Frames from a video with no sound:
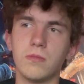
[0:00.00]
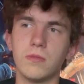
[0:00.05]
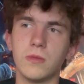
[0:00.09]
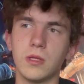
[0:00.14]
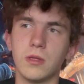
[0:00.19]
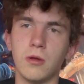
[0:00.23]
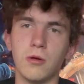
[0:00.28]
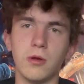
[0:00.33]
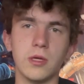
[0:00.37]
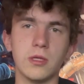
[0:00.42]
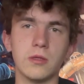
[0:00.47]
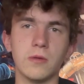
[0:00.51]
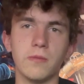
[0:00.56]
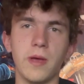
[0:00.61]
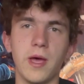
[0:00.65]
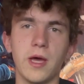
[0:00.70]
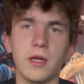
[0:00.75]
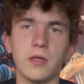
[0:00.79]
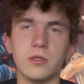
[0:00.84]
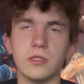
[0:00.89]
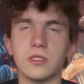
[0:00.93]
going to
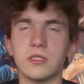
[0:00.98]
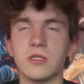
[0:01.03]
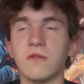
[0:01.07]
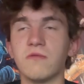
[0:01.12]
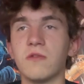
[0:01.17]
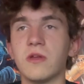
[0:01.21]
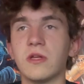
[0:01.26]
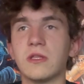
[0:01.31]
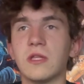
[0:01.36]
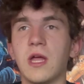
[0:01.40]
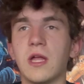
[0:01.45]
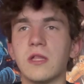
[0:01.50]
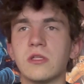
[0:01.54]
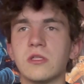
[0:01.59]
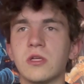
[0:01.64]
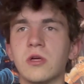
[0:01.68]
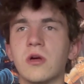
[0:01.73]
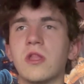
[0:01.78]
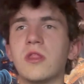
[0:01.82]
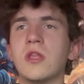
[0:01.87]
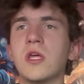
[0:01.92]
battle and stuff like that.
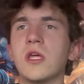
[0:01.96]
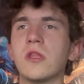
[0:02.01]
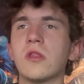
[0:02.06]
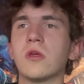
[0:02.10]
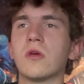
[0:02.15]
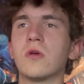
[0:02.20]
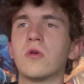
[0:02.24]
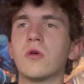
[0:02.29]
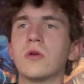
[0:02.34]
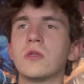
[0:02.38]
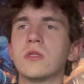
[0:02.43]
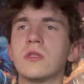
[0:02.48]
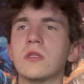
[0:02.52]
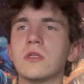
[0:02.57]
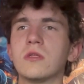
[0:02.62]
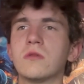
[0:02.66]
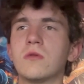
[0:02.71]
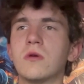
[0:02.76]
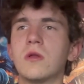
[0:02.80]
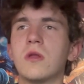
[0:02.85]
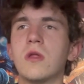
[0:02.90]
So I think the chords in
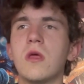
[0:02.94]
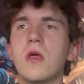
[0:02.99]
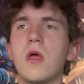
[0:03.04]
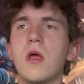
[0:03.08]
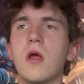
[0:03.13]
this one